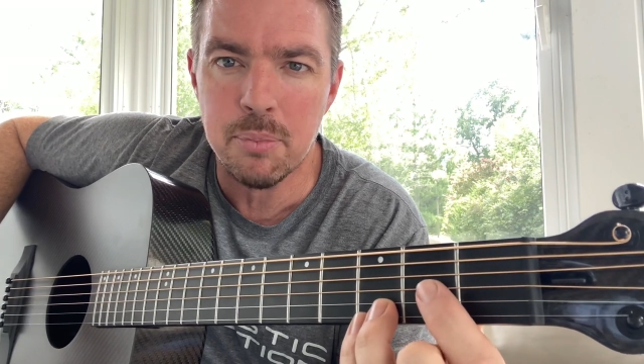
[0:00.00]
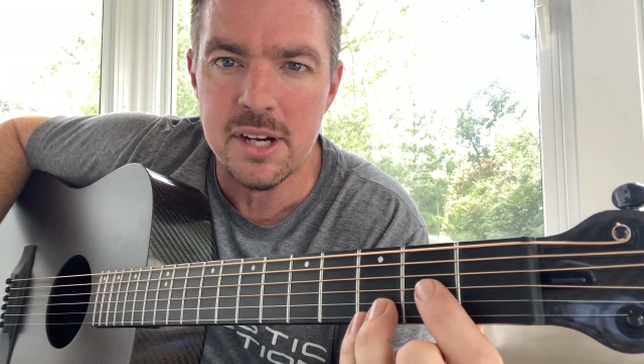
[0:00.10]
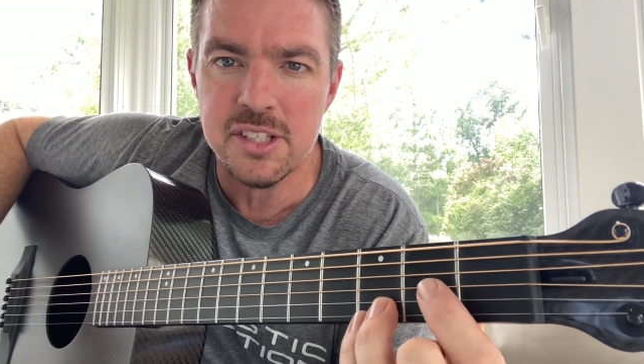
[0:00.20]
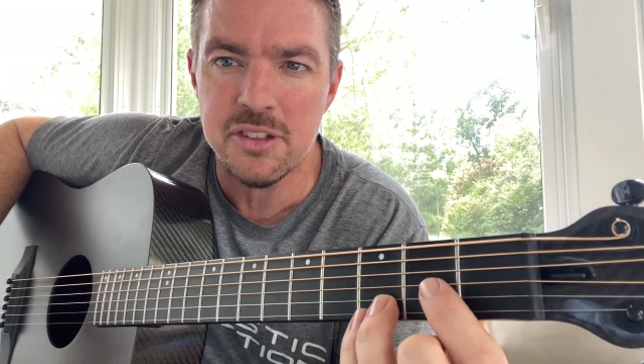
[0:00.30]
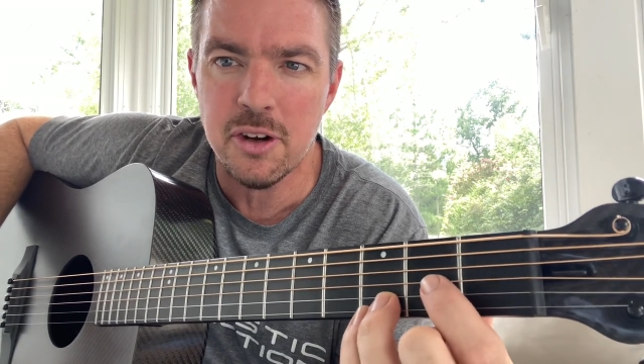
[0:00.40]

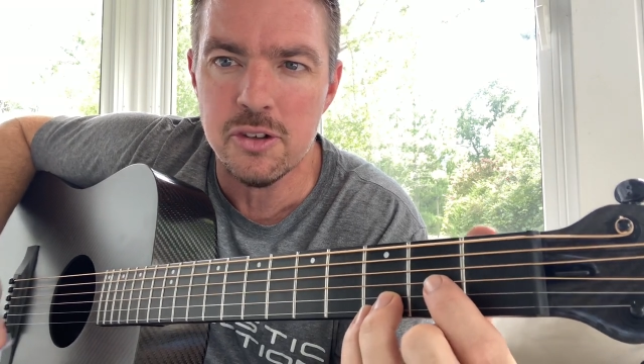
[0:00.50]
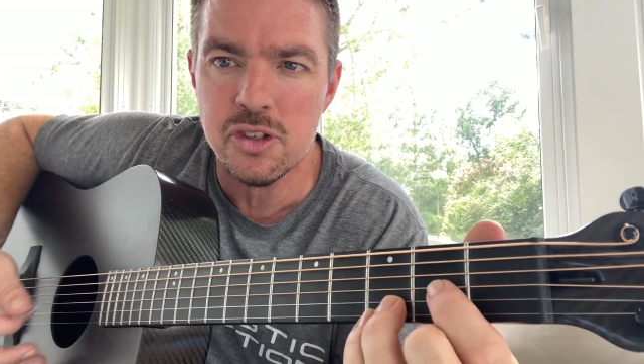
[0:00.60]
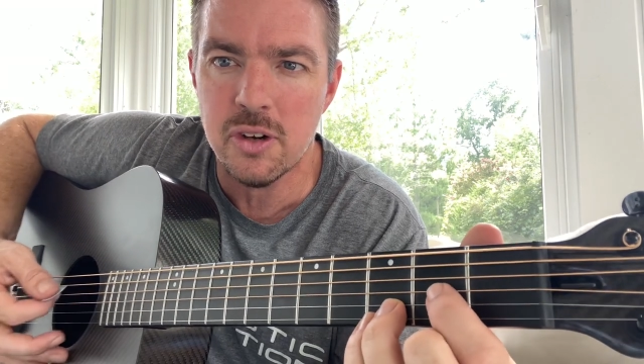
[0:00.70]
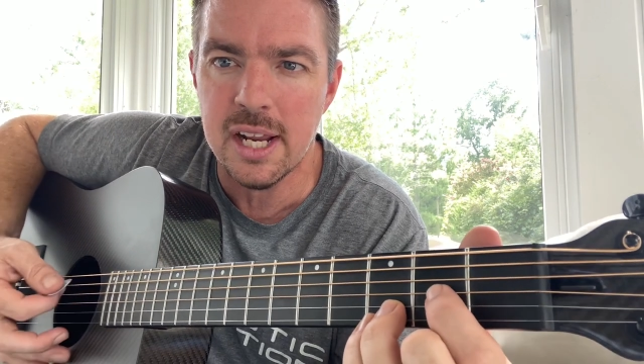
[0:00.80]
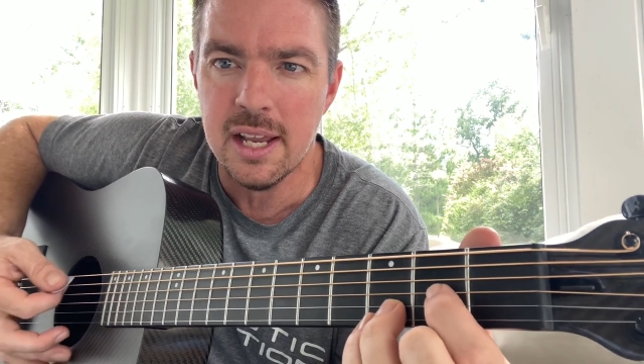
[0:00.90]
press the third
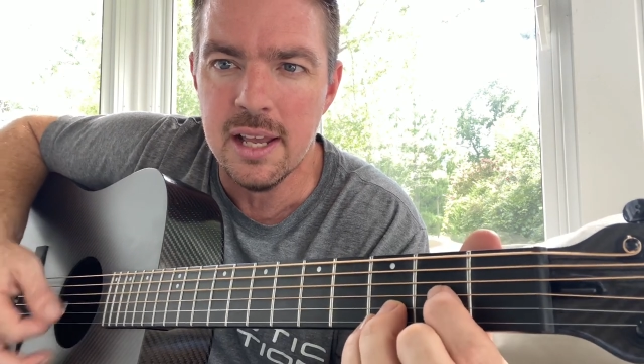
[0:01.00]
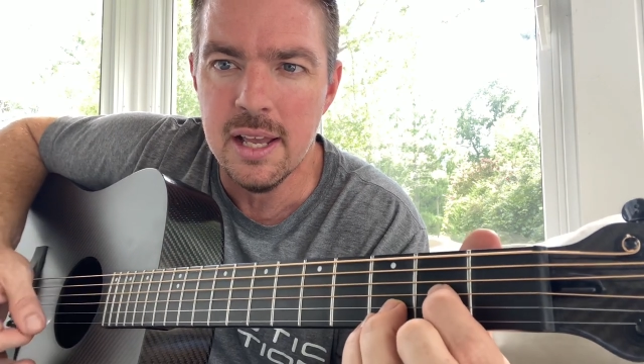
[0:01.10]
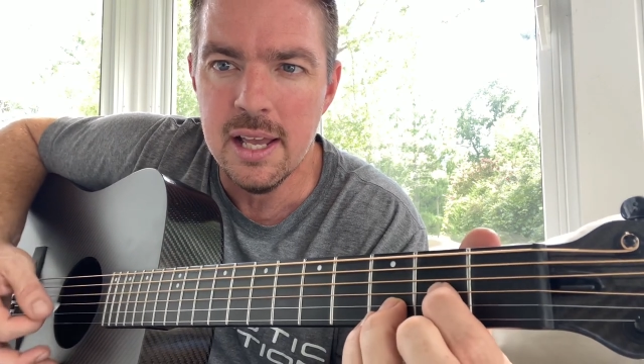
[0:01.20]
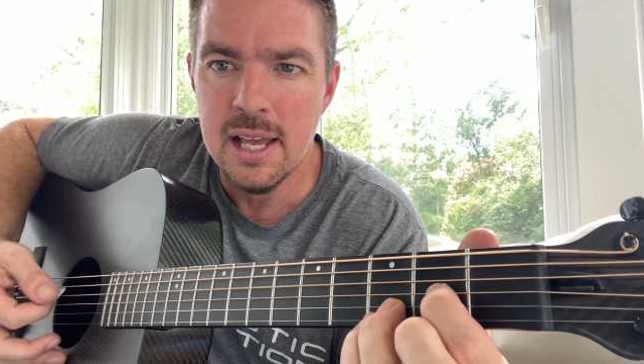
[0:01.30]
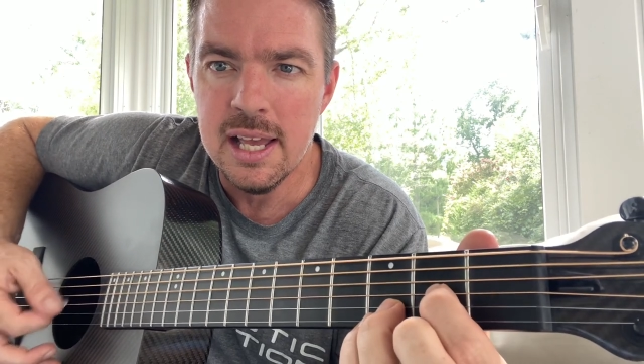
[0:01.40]
string,
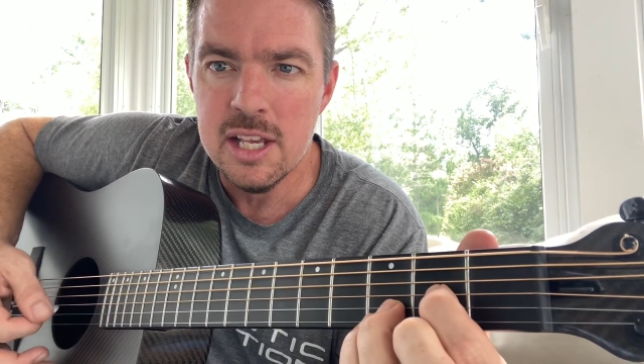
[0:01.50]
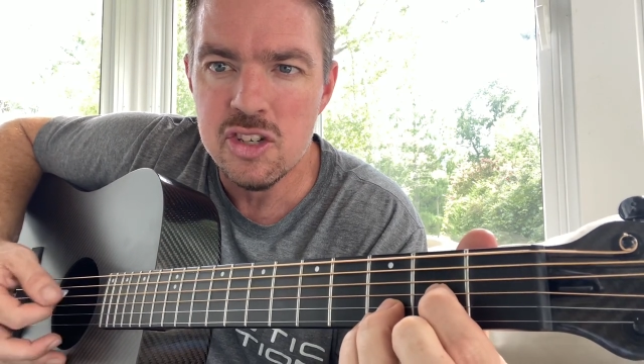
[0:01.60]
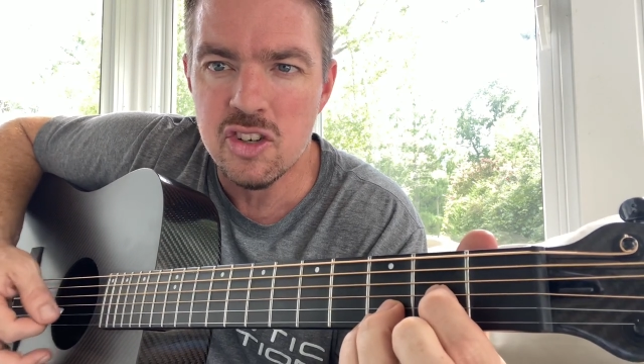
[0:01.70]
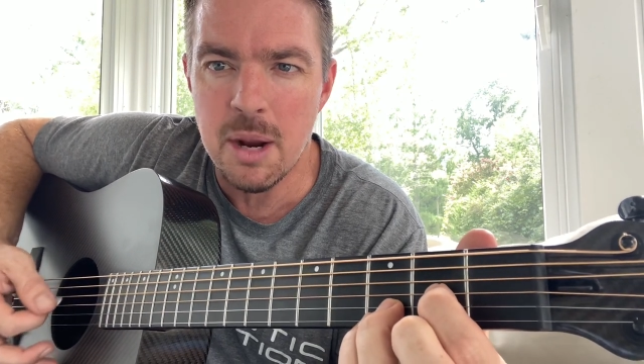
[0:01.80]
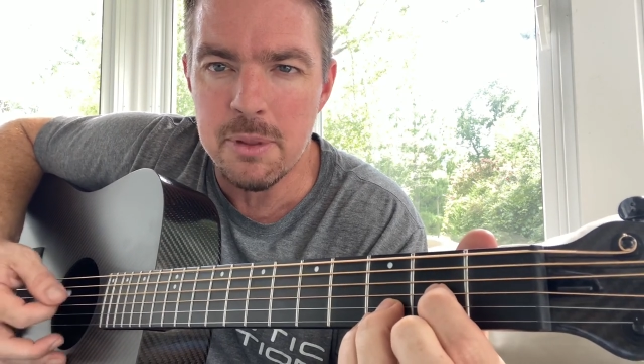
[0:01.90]

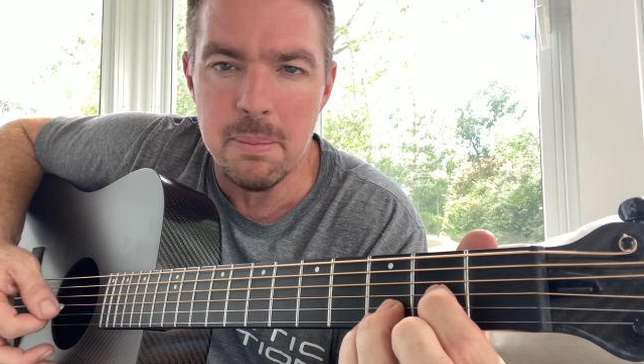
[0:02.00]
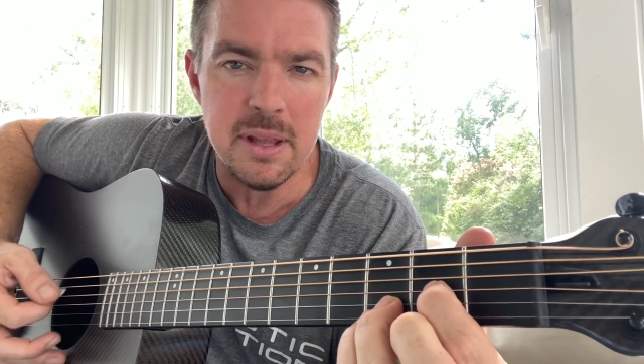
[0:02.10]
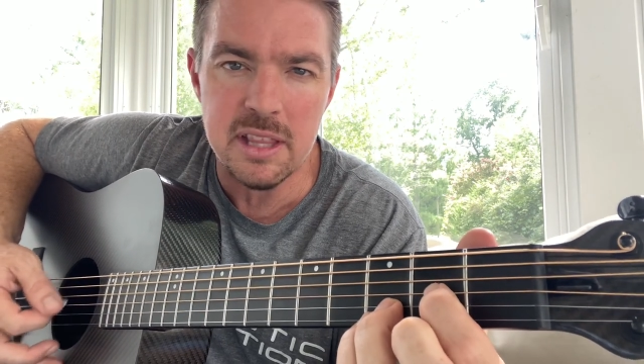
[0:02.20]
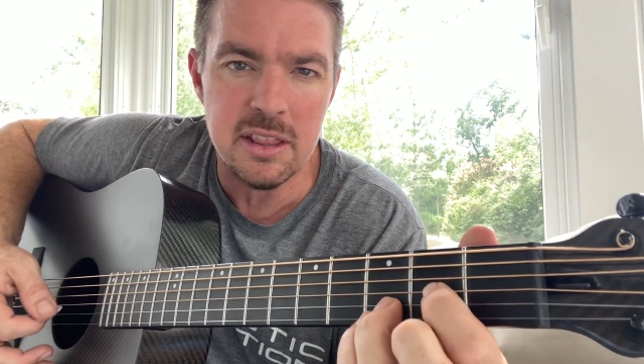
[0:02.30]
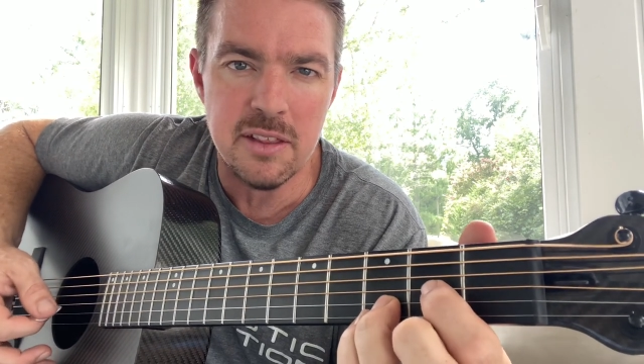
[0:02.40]
strum
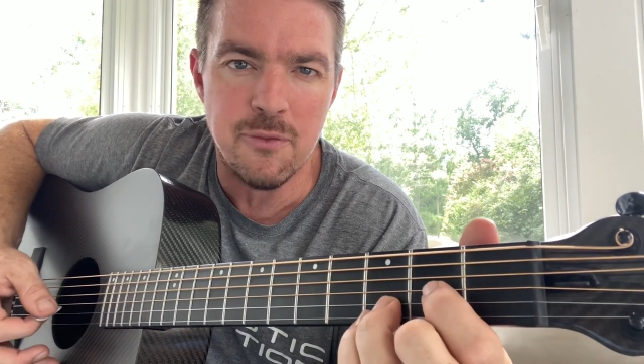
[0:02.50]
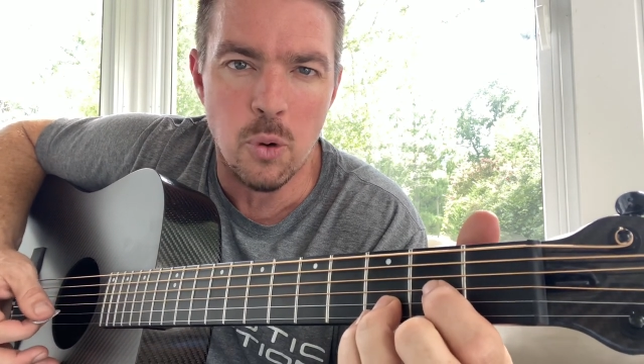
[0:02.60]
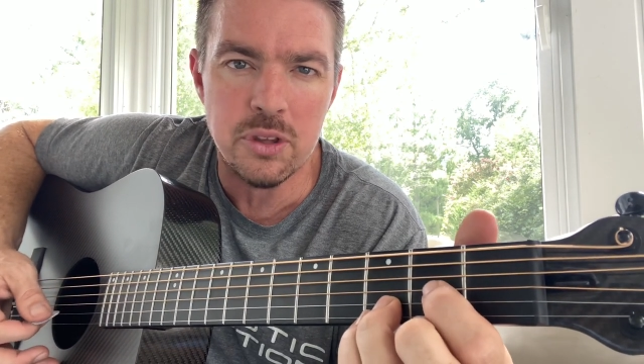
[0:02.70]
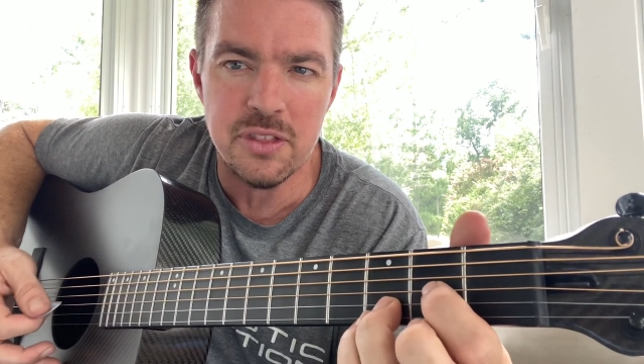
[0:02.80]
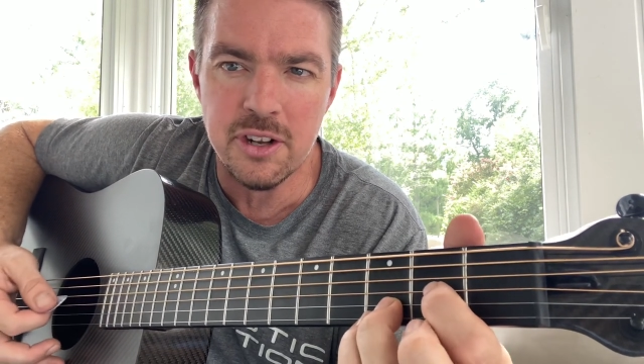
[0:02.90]
the
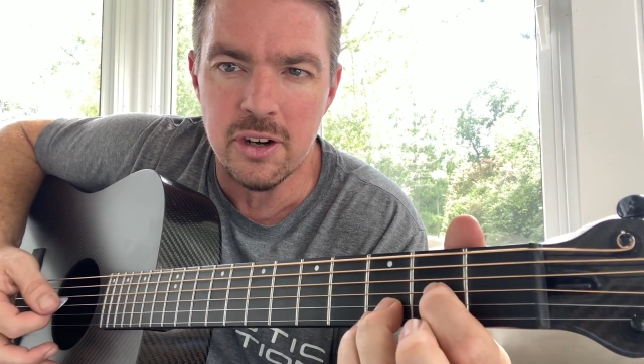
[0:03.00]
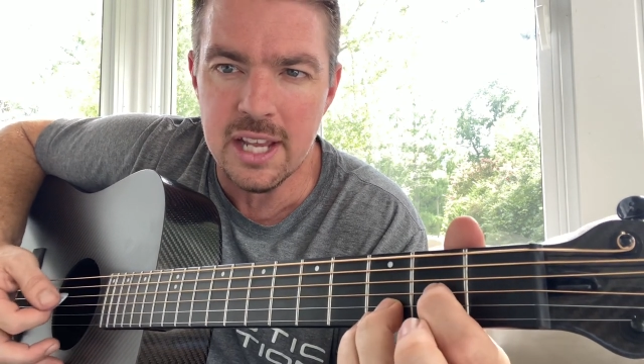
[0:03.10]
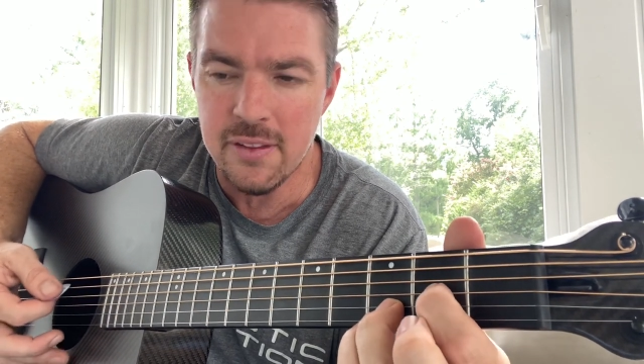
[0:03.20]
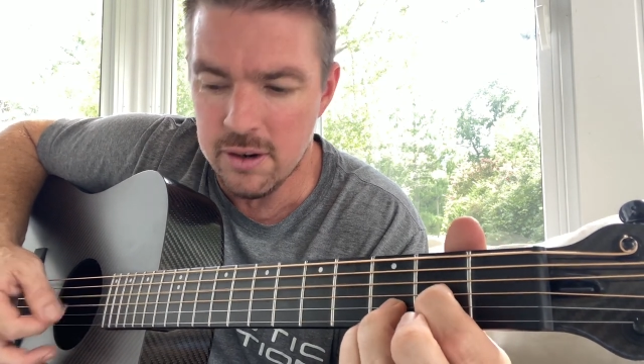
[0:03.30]
fourth and third together.